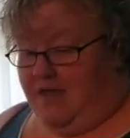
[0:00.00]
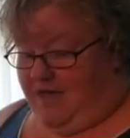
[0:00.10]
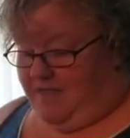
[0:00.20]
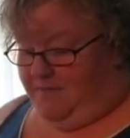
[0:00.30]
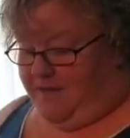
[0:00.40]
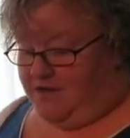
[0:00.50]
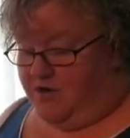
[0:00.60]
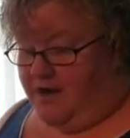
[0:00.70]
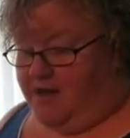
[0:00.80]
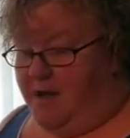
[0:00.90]
in the
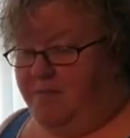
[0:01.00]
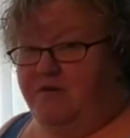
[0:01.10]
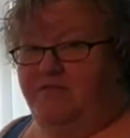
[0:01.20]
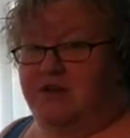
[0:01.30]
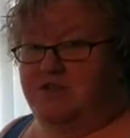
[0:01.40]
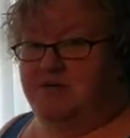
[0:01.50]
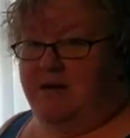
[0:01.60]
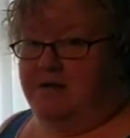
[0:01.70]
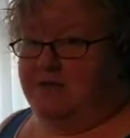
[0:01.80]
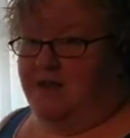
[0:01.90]
blender and a couple of fresh tomatoes.